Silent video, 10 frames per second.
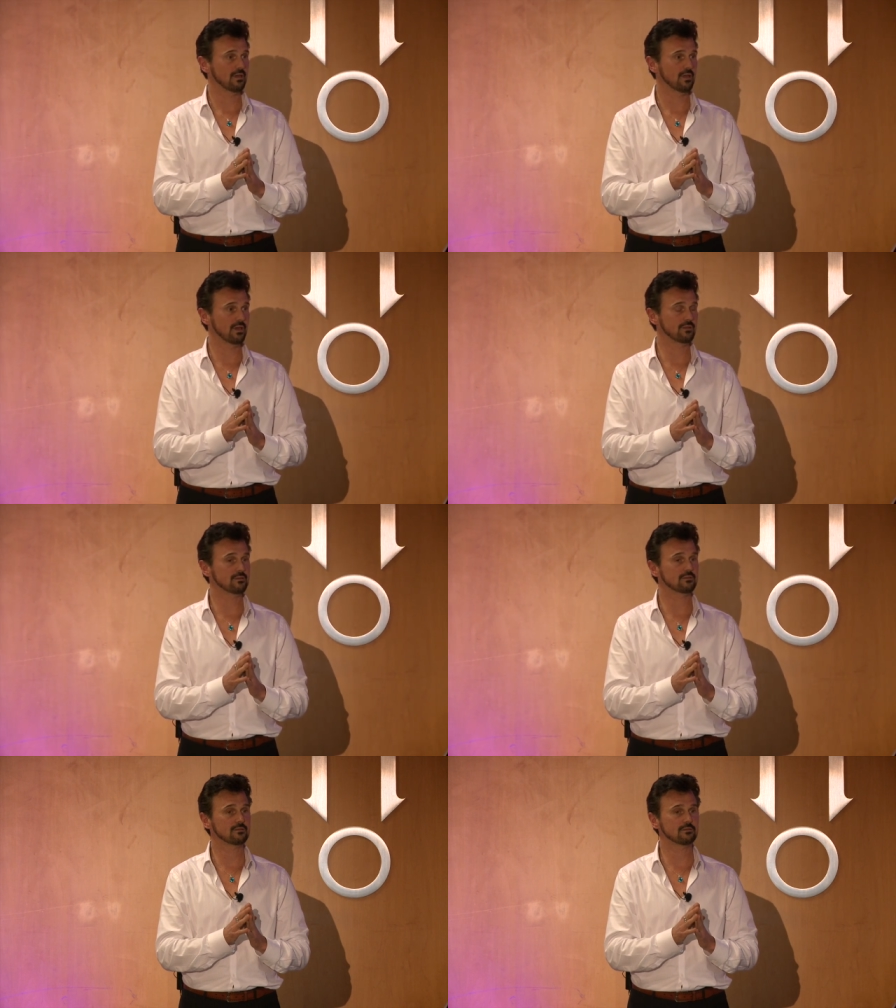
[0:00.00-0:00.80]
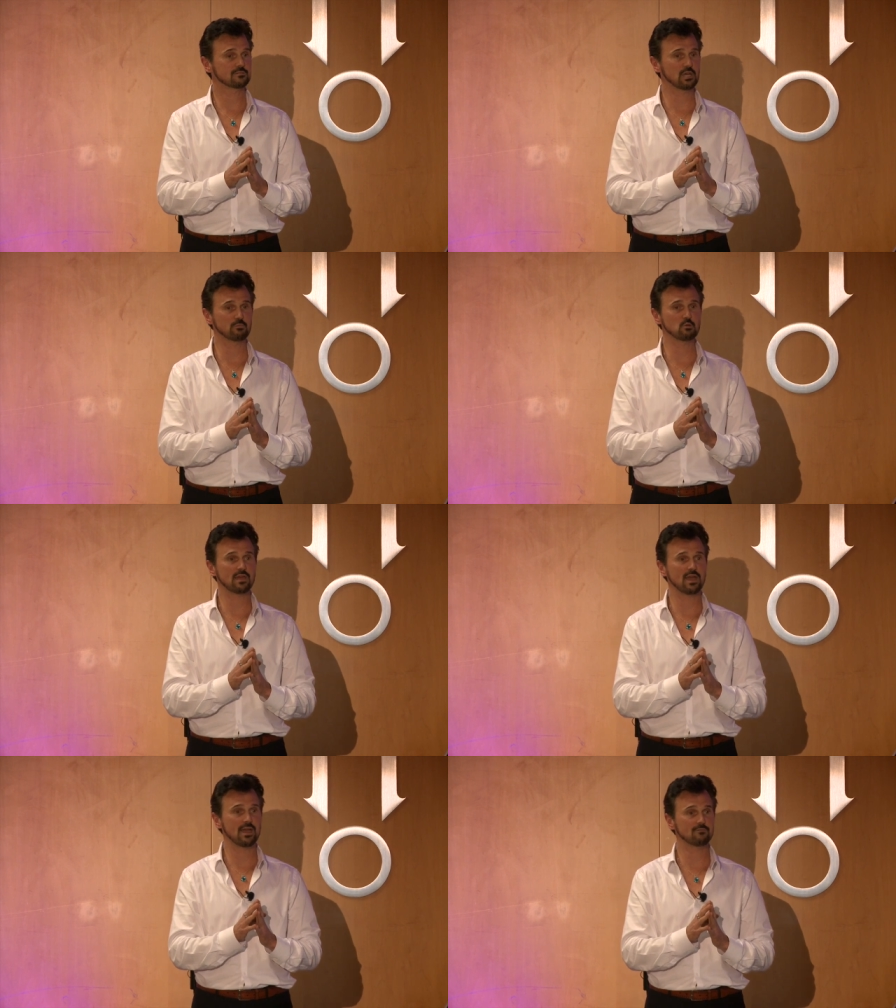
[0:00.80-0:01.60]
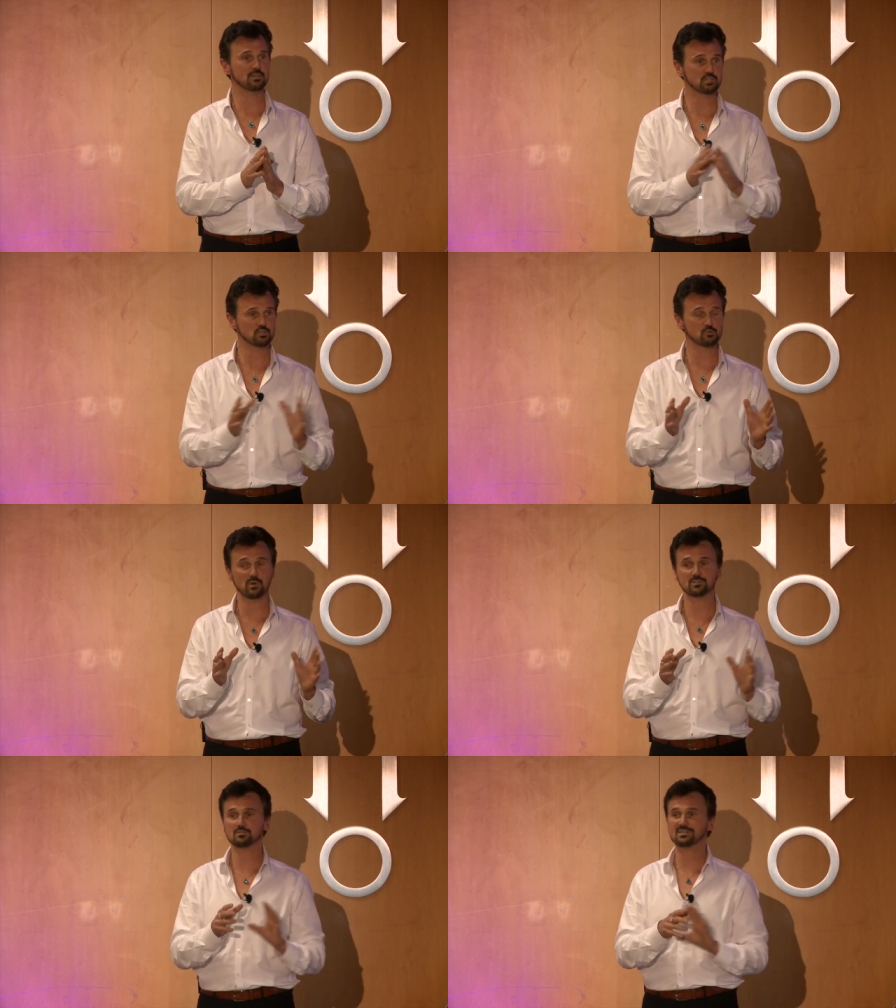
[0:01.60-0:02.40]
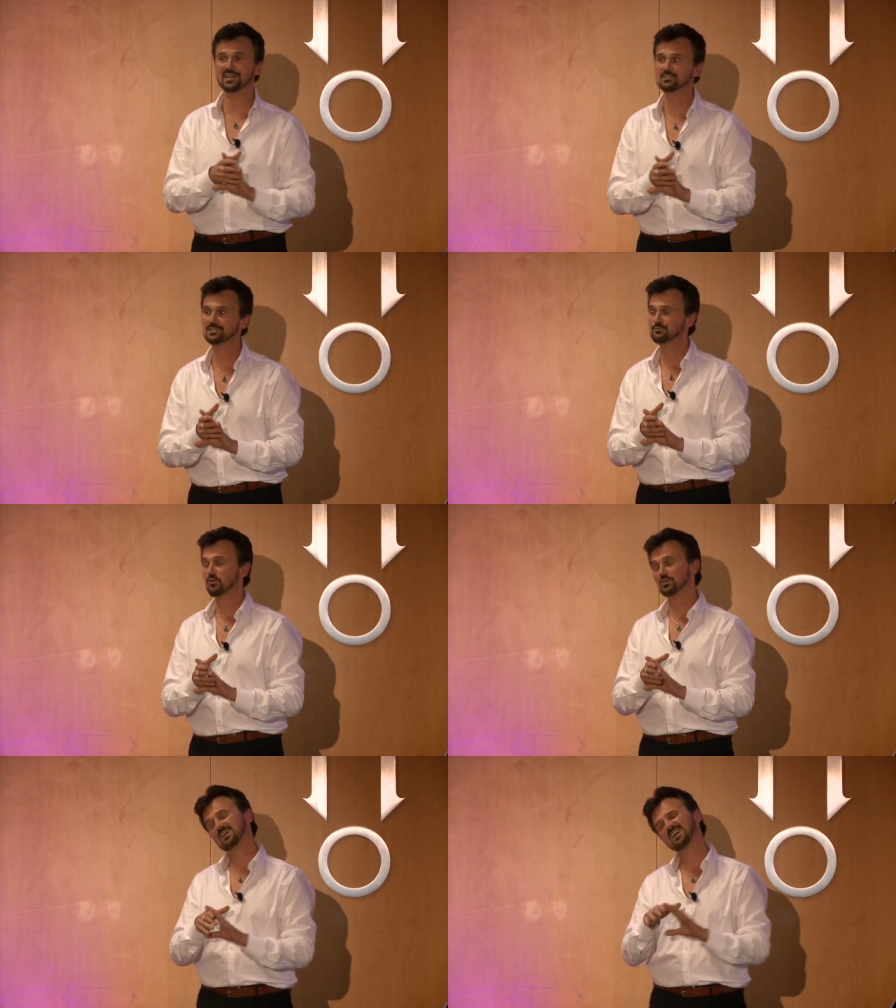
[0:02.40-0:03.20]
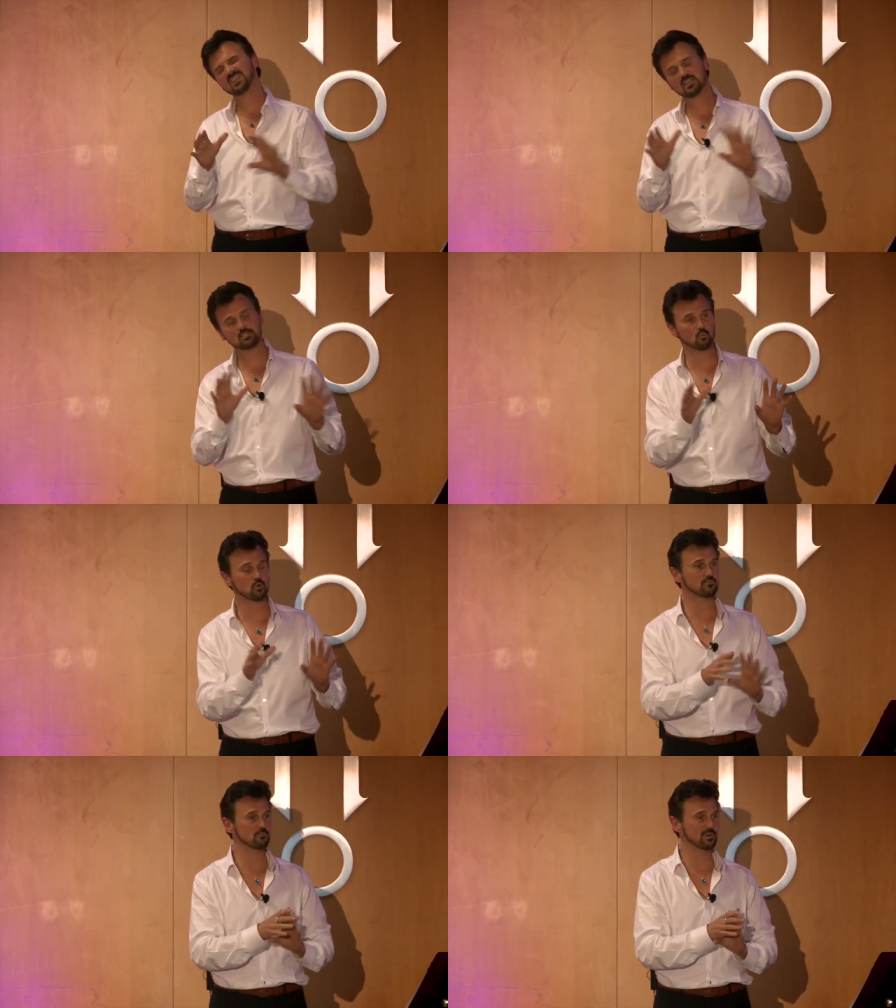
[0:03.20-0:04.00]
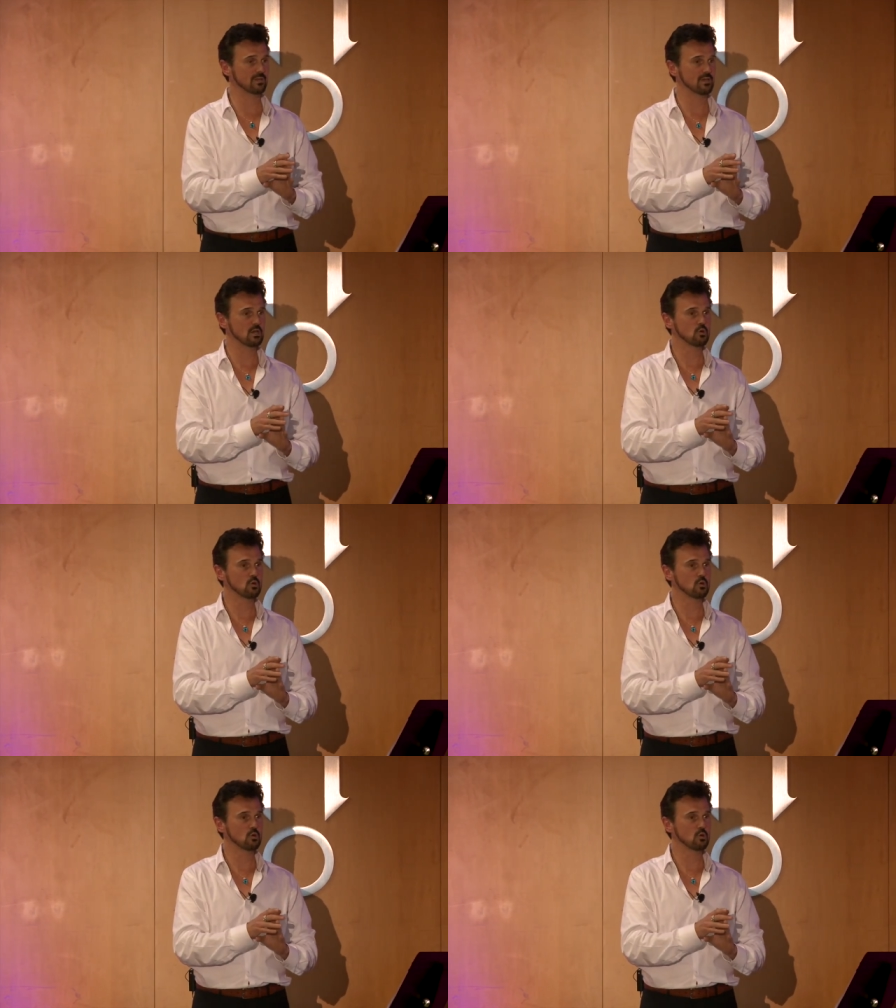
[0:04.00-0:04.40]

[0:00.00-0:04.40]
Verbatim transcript: And some of you may have issues with muscle testing as far as, oh, yeah, it doesn't work for me.